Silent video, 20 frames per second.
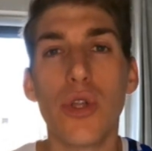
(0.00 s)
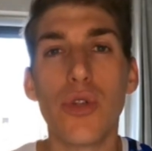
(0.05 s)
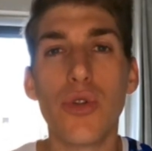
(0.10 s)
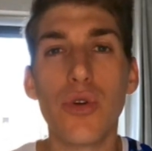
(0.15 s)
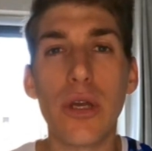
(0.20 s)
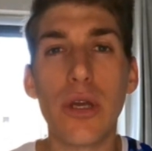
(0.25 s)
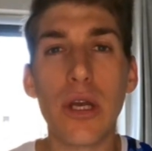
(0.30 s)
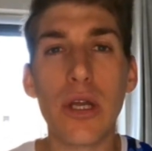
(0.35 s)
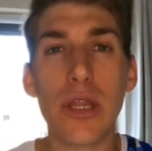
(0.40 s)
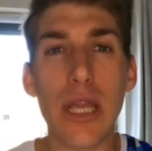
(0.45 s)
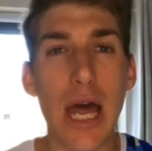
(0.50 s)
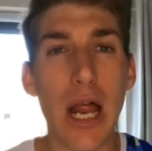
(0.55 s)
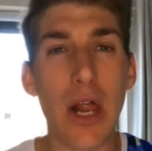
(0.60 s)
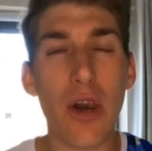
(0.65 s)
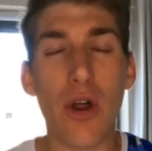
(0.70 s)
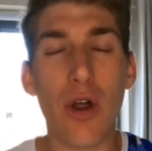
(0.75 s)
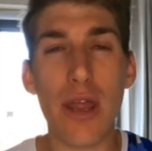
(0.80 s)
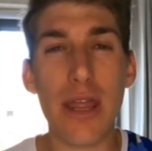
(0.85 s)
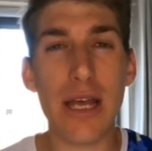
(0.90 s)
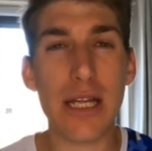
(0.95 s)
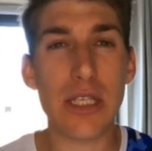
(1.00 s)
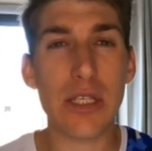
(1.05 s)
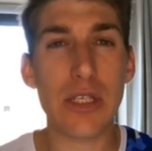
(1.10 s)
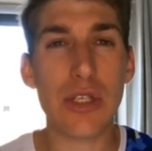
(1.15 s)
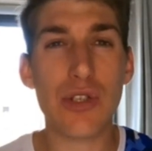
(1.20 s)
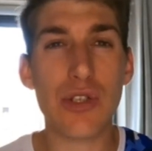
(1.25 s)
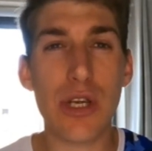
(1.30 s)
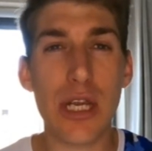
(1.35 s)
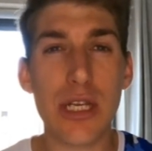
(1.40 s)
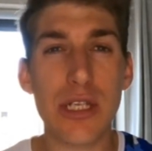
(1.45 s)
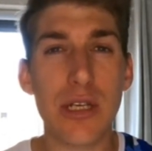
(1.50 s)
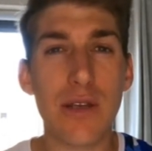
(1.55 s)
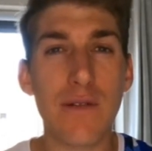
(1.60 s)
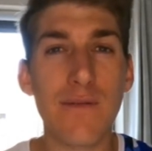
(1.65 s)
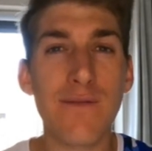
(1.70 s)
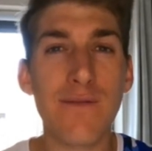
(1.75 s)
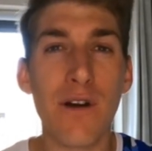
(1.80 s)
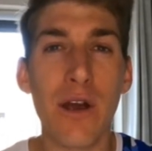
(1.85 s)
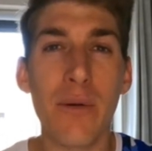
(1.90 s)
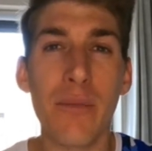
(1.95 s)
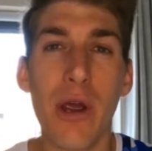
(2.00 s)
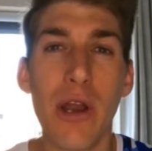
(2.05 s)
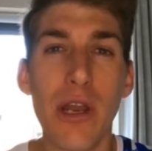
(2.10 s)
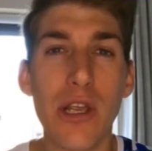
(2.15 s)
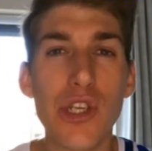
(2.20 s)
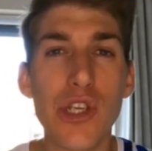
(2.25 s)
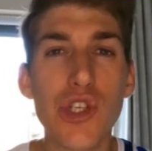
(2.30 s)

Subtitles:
doing a lot of that stretching, foam rolling,